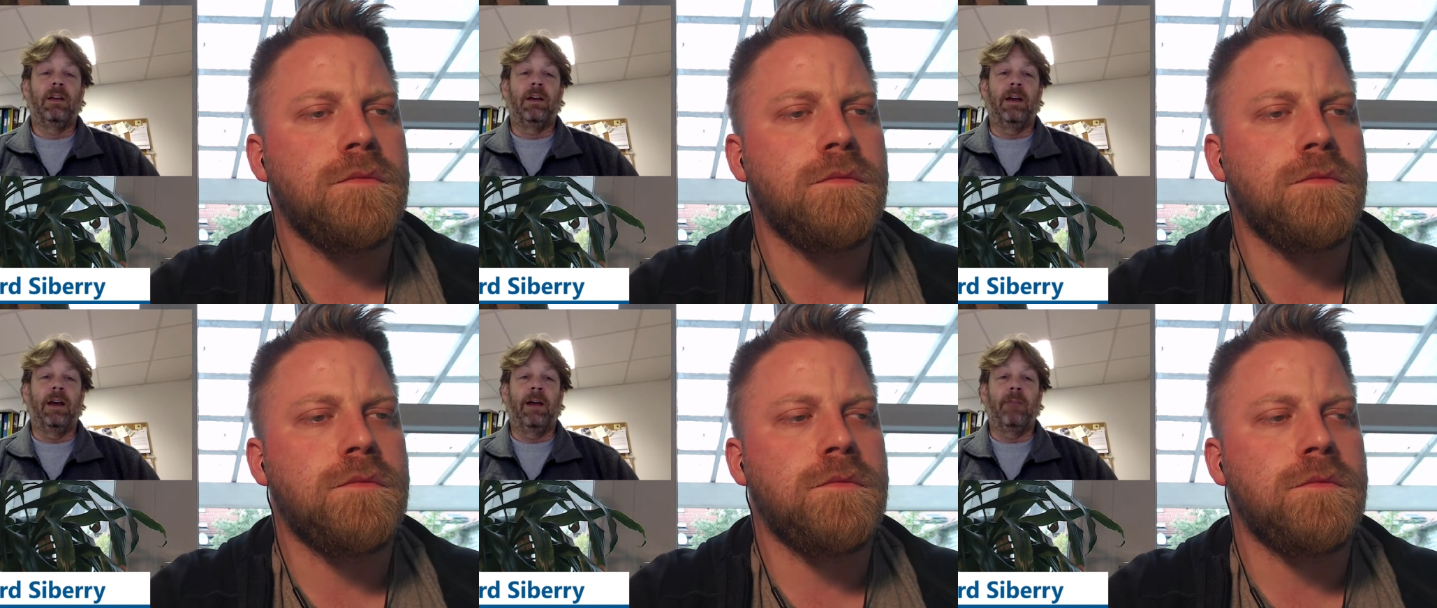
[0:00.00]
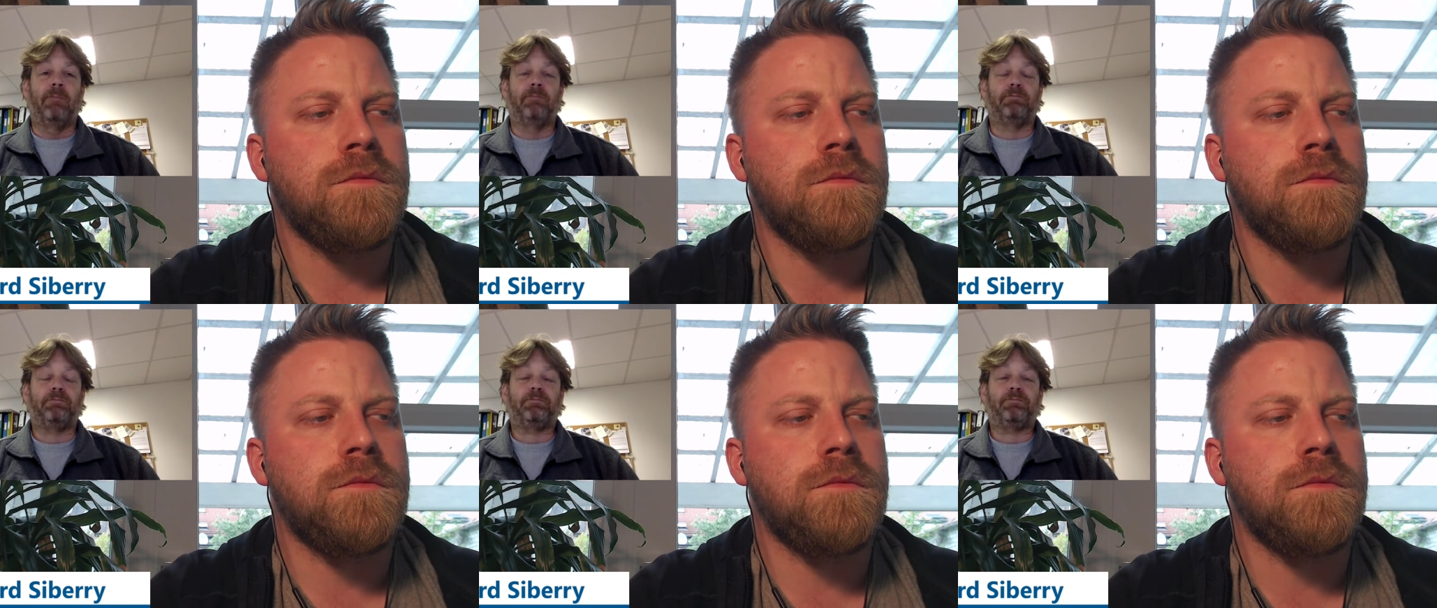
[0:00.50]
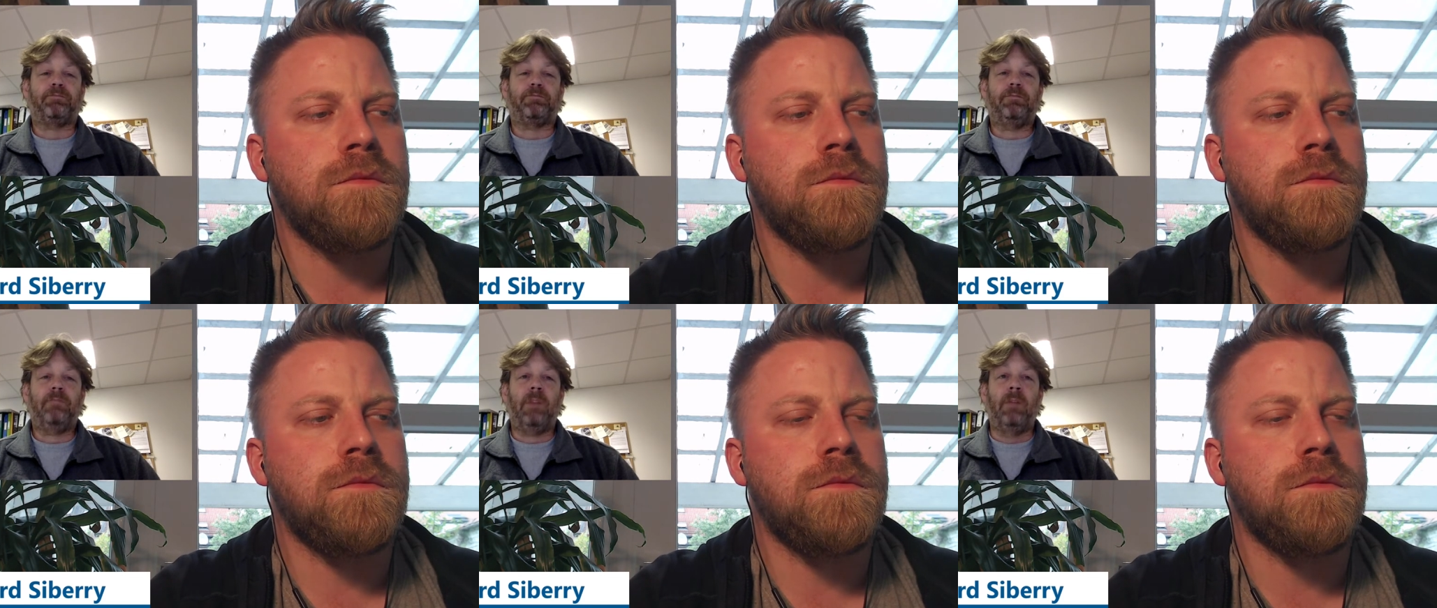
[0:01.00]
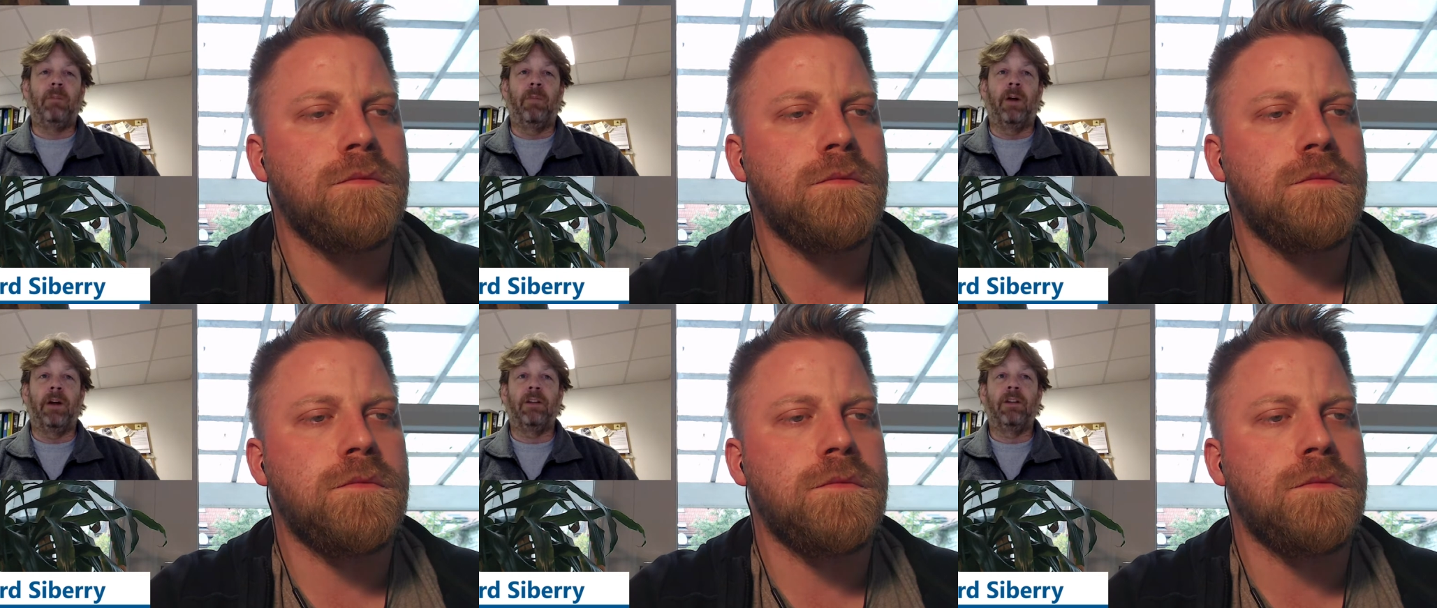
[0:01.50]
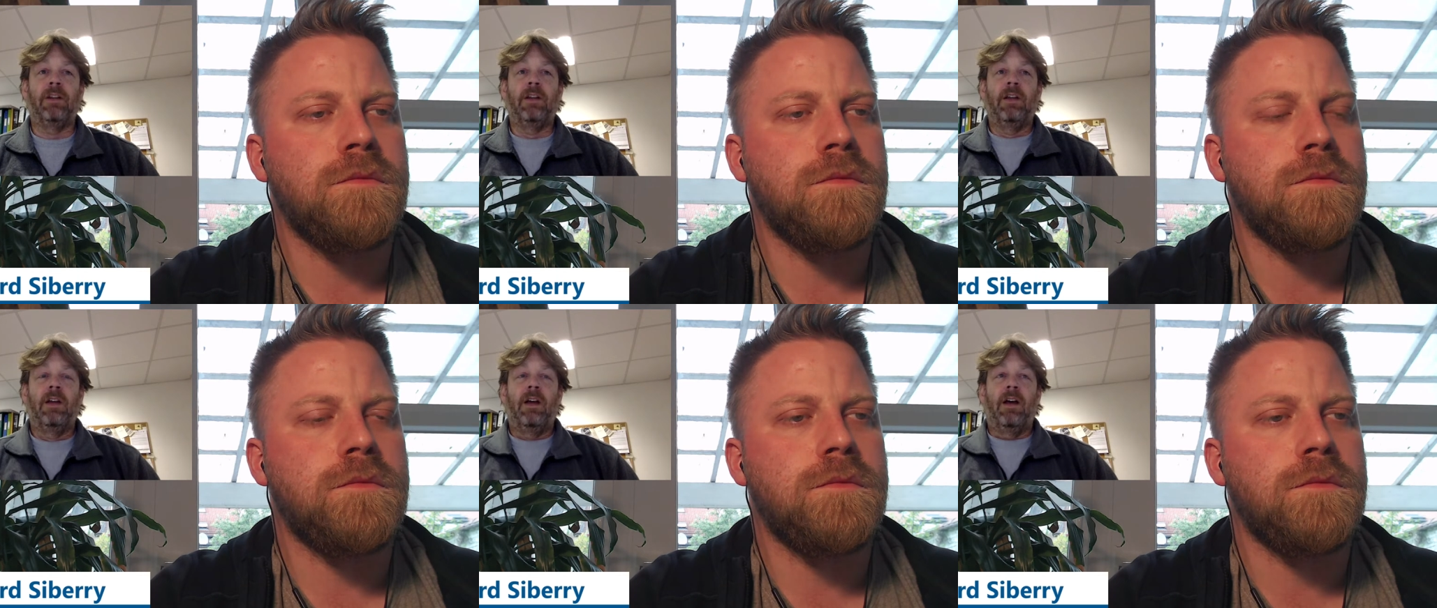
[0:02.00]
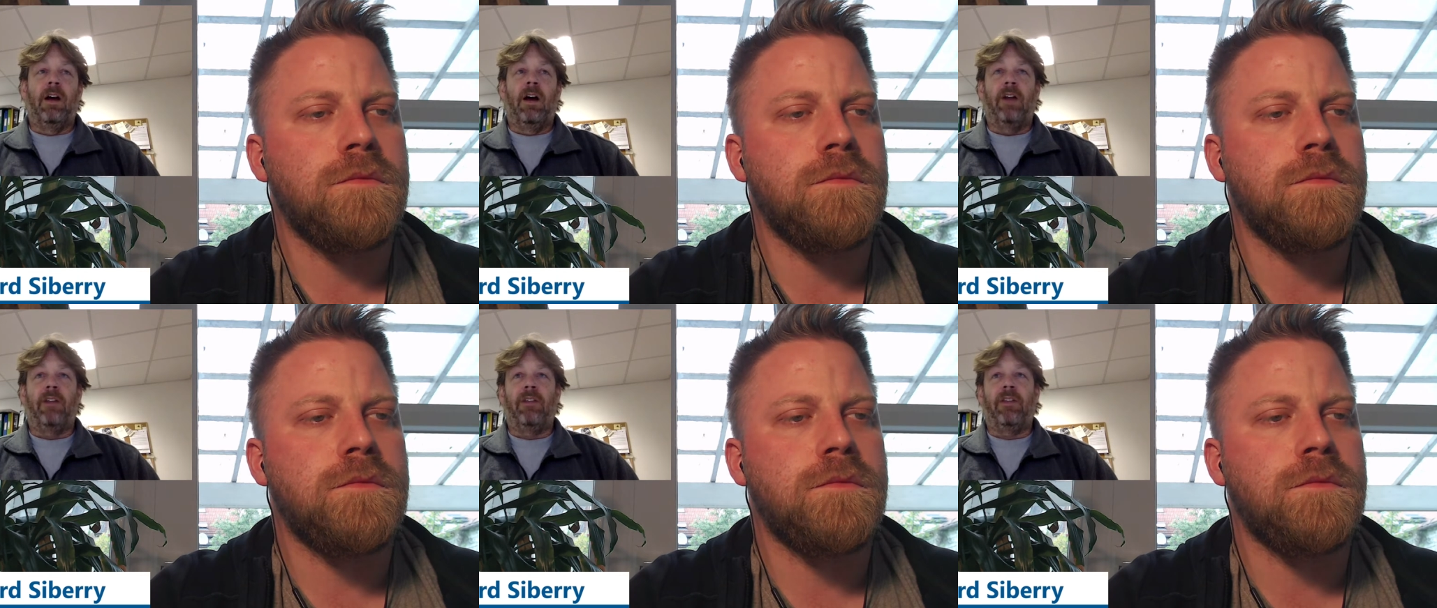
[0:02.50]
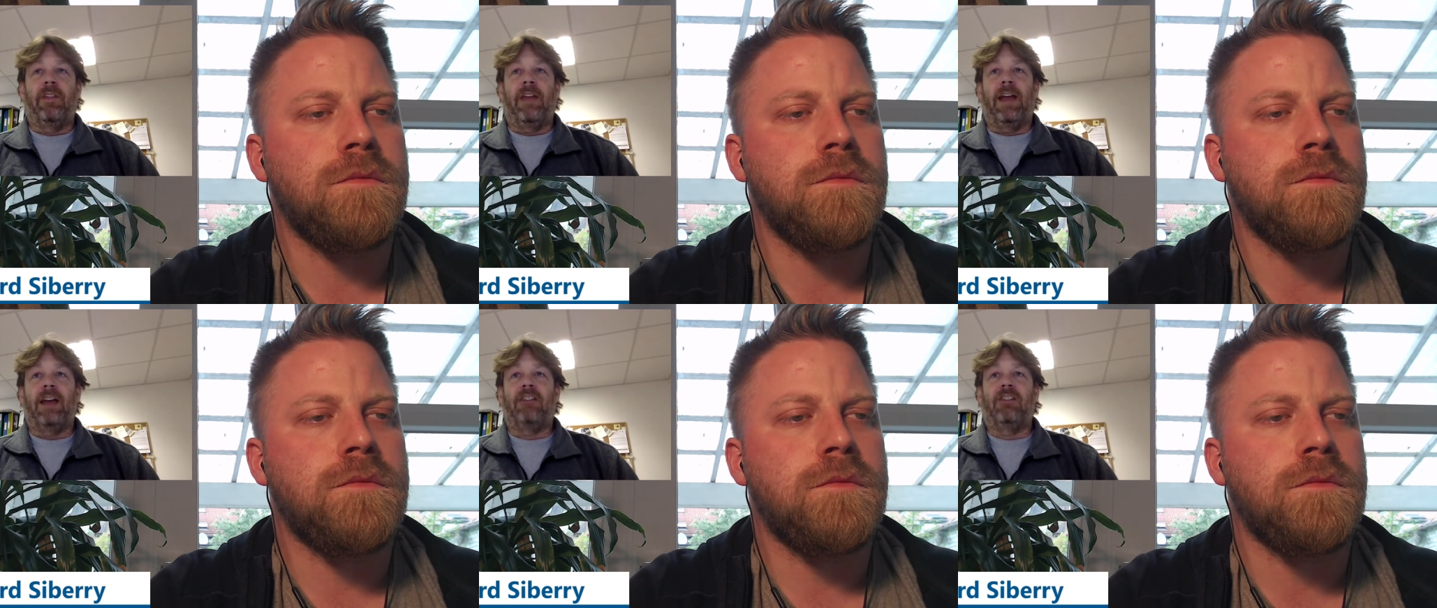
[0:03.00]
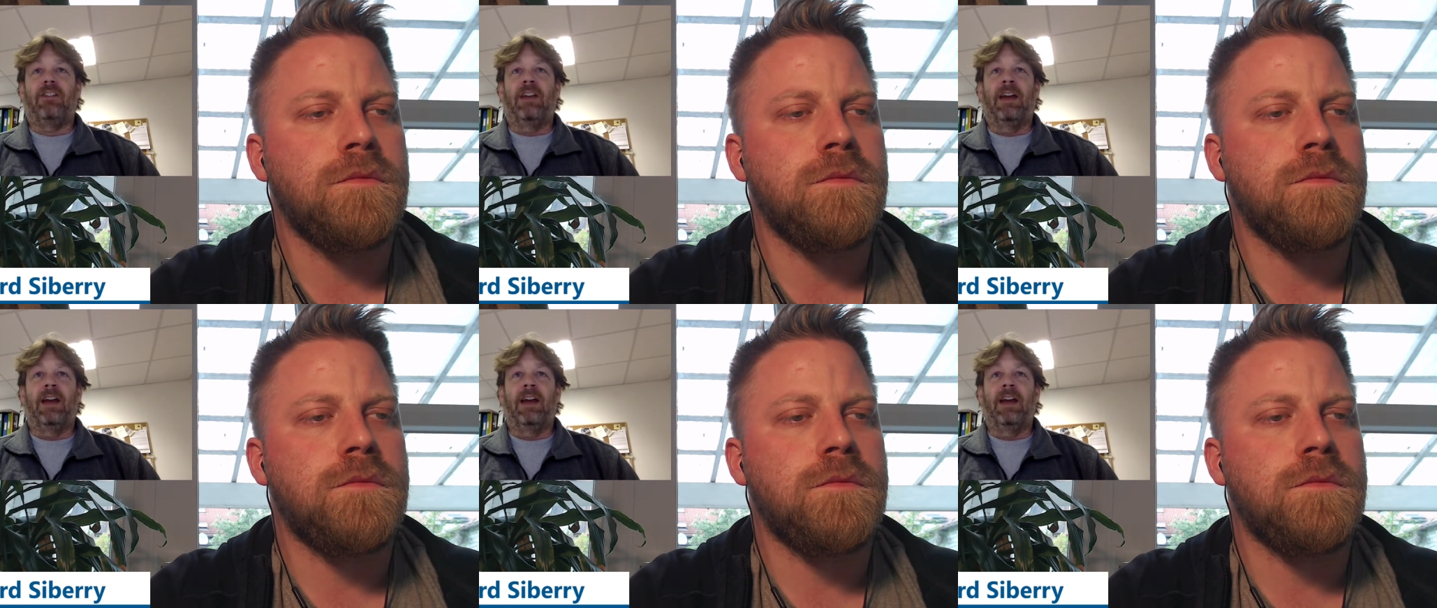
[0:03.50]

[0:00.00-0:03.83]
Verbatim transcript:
Speaker 1: But other than that,